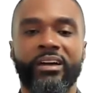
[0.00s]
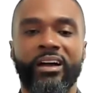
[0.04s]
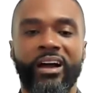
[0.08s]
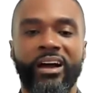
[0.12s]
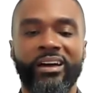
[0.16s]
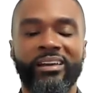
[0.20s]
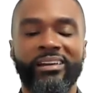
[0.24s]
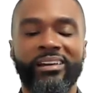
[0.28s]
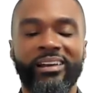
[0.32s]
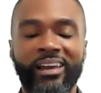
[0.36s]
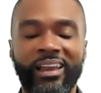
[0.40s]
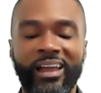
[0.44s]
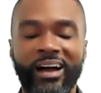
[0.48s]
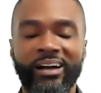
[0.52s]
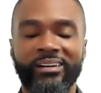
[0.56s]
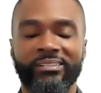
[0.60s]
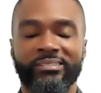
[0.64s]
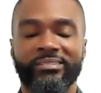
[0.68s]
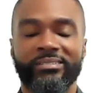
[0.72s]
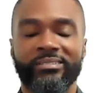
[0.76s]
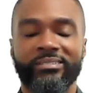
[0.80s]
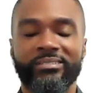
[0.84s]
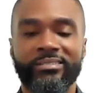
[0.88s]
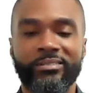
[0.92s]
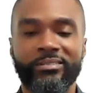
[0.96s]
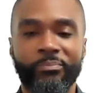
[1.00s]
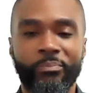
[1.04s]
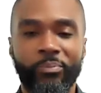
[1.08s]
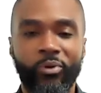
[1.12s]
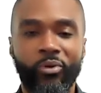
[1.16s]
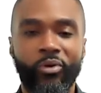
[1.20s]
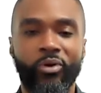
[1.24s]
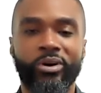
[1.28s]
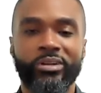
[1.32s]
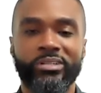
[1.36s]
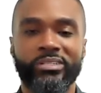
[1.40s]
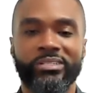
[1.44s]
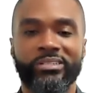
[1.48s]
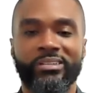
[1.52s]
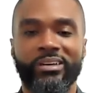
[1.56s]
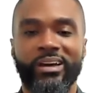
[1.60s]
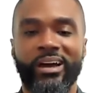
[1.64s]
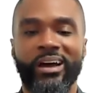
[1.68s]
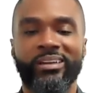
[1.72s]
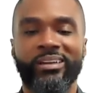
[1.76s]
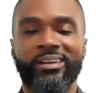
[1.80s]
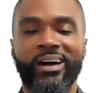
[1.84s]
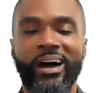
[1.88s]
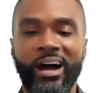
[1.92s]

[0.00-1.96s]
and lacked support and